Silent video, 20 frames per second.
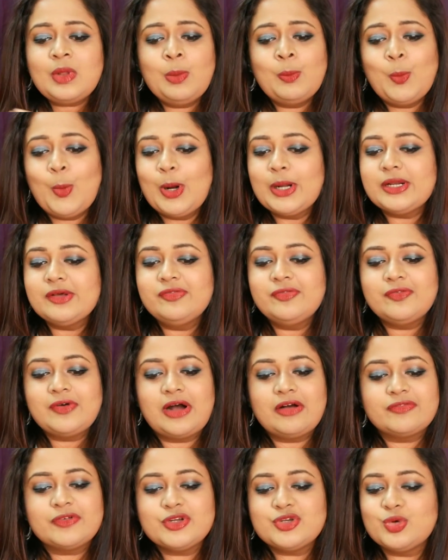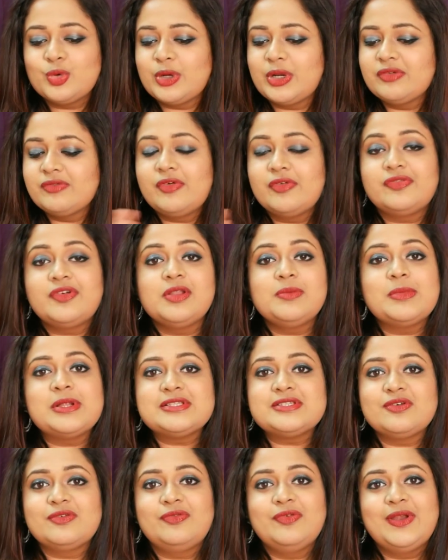what if after shooting 15
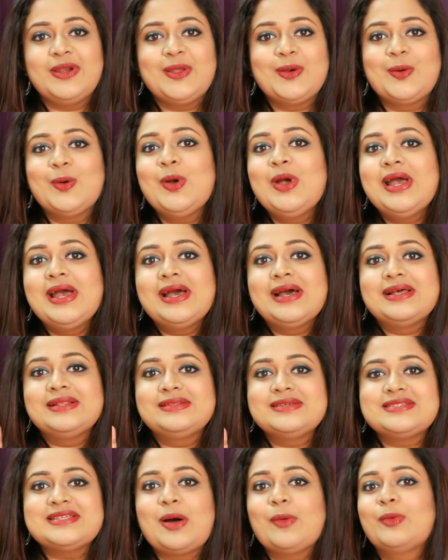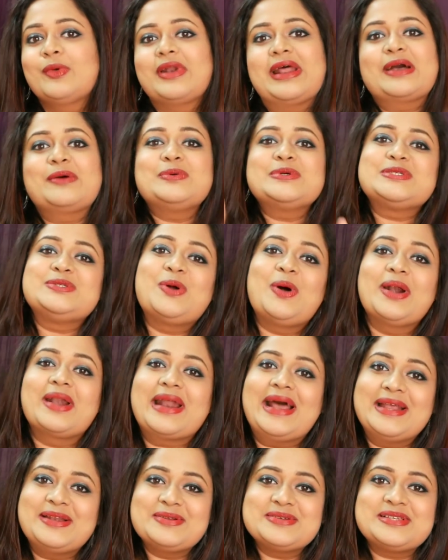minutes of video, the soundtrack was not
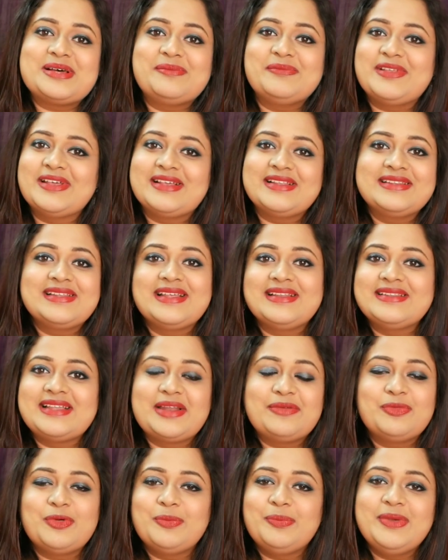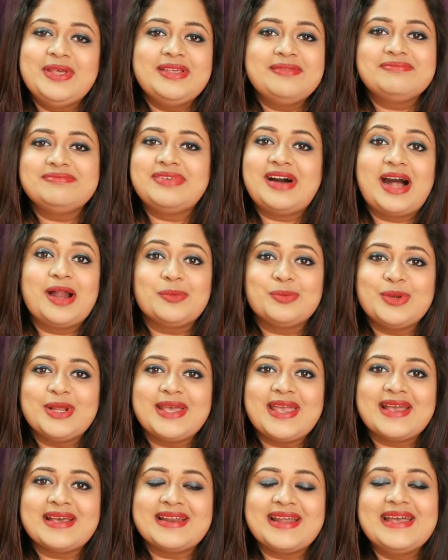right or something? Then that would be
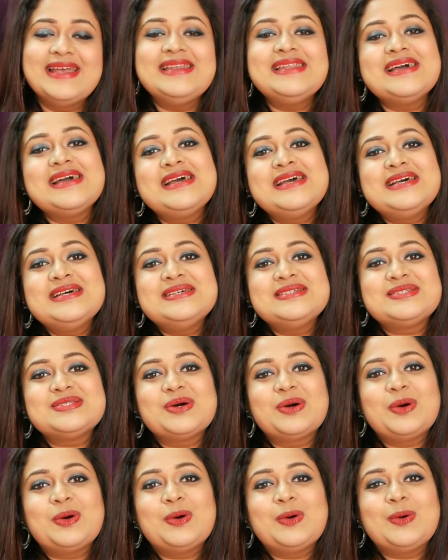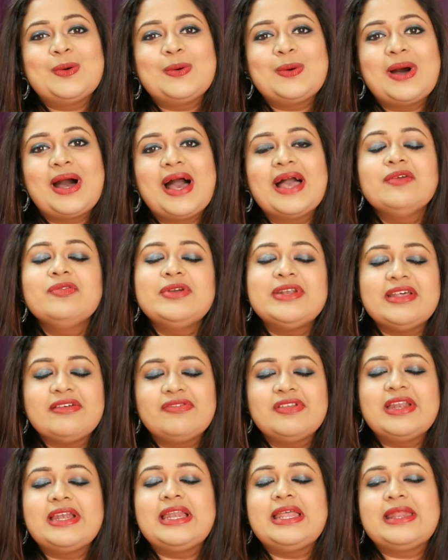heartbreaking, right? So I would
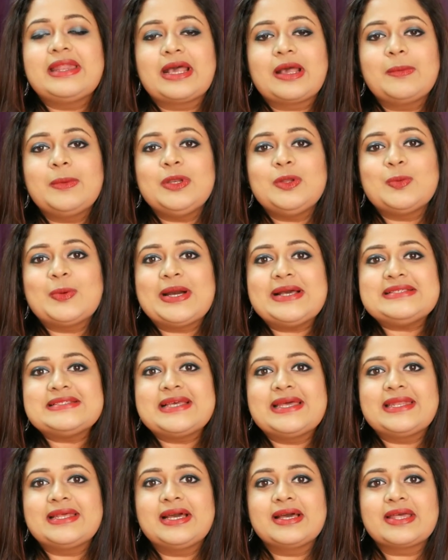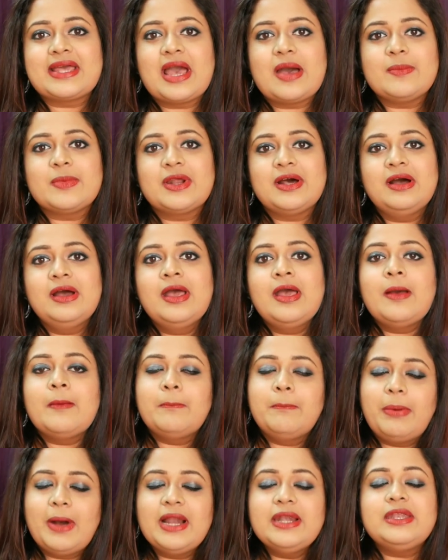definitely recommend you guys getting a camera,
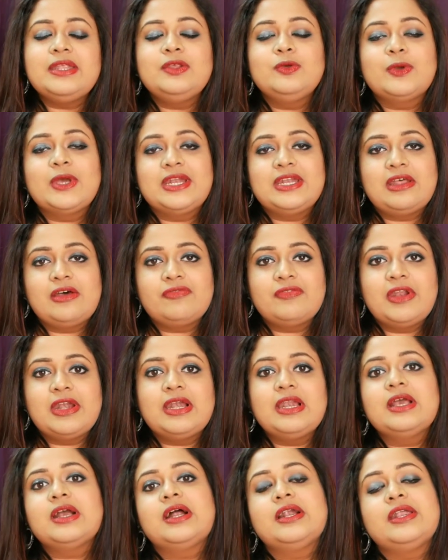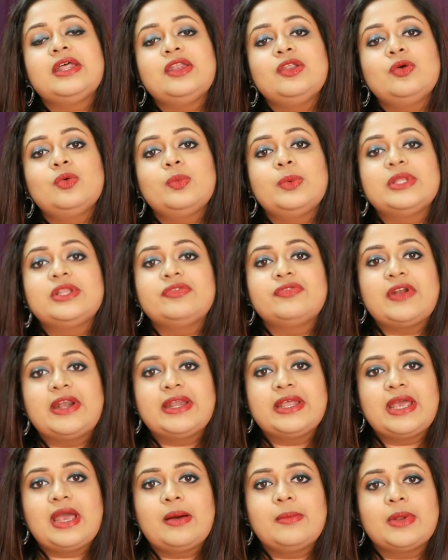but you can definitely continue with a
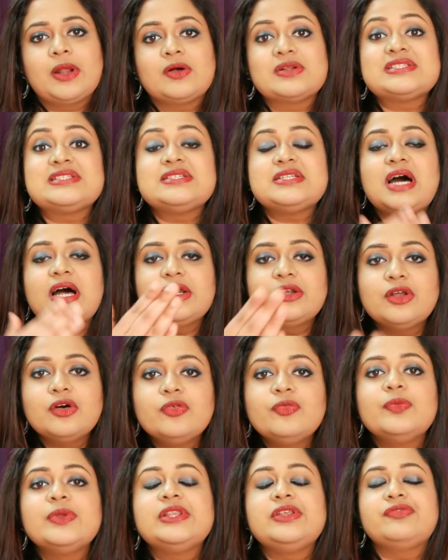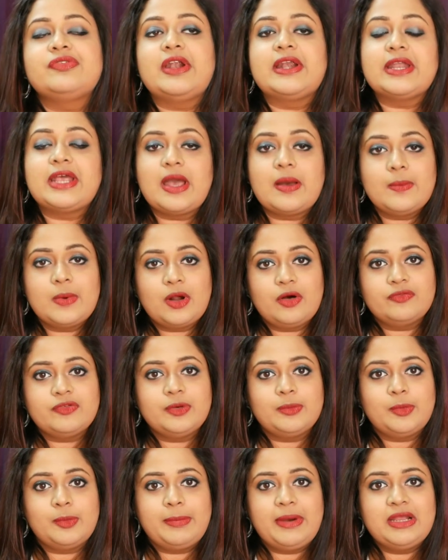front camera or start off with the front camera of
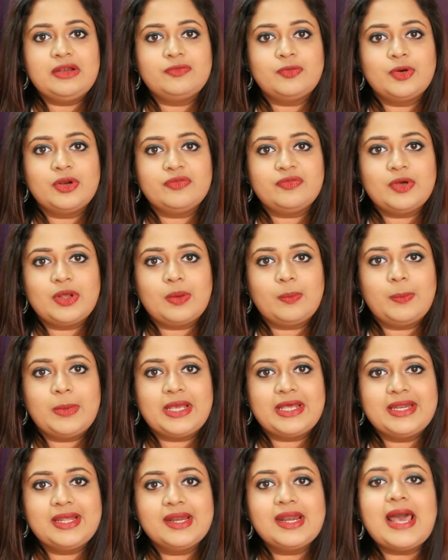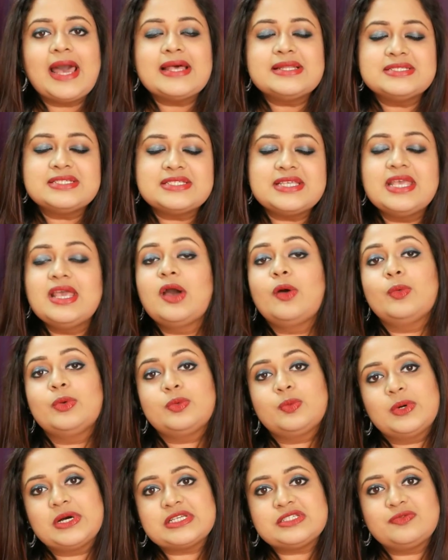your mobile phone if you're a beginner and see how
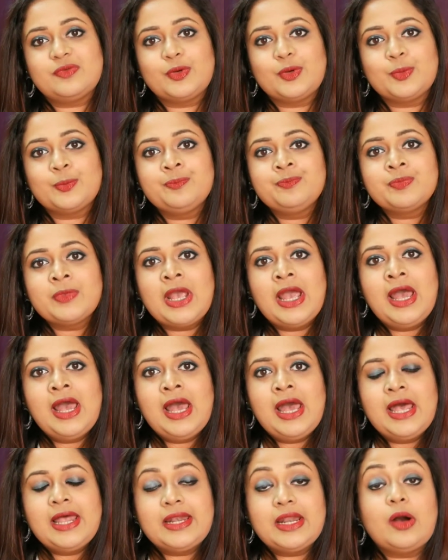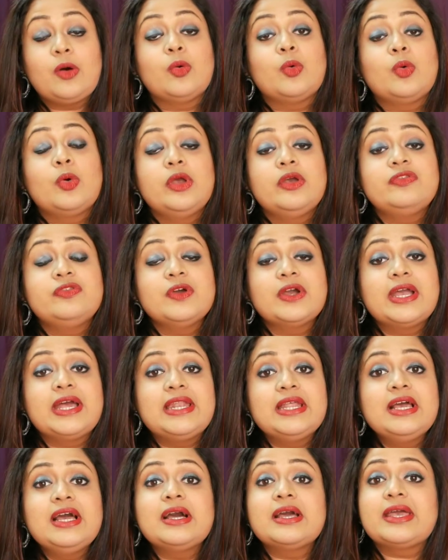it works for you. Now, if you're
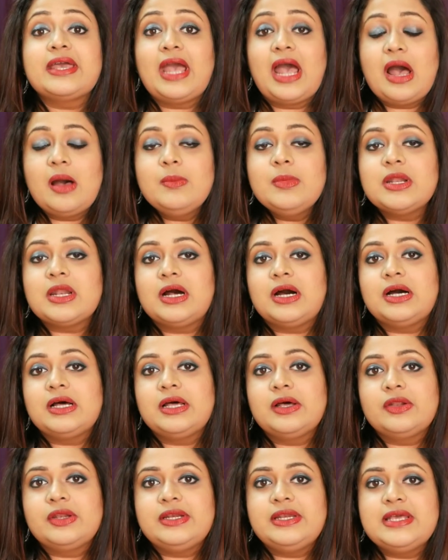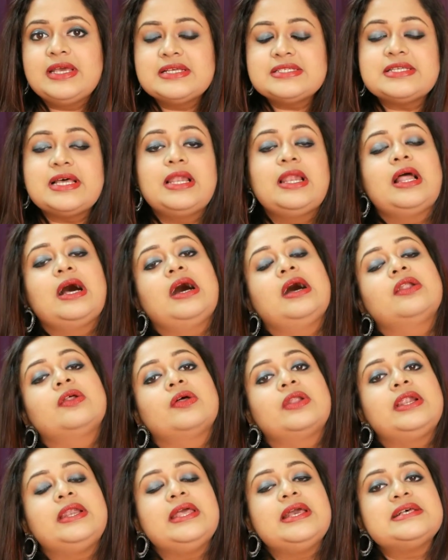getting a camera, a DSLR
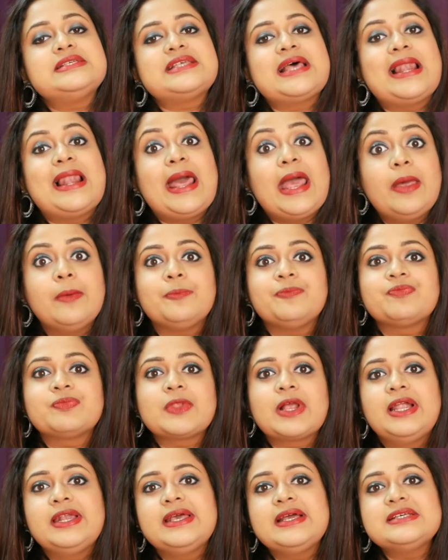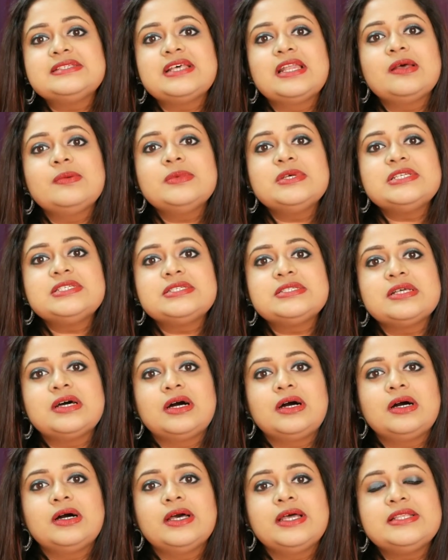or a DSLM, a DSLM is
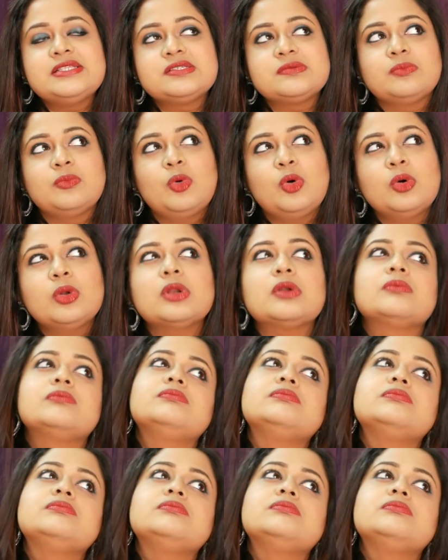it's more